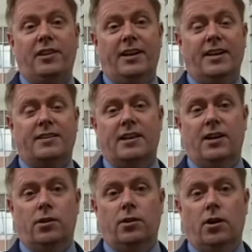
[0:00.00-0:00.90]
I need to
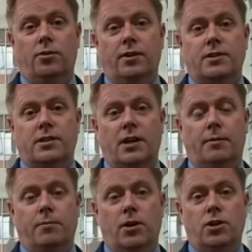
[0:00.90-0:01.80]
let you know that,
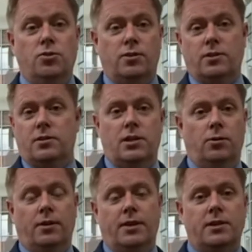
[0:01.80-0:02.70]
and you can see
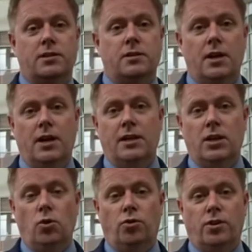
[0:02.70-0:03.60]
all of this in
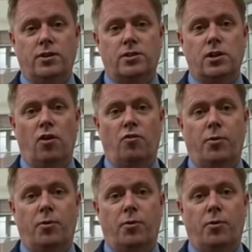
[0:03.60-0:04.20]
the order yourself,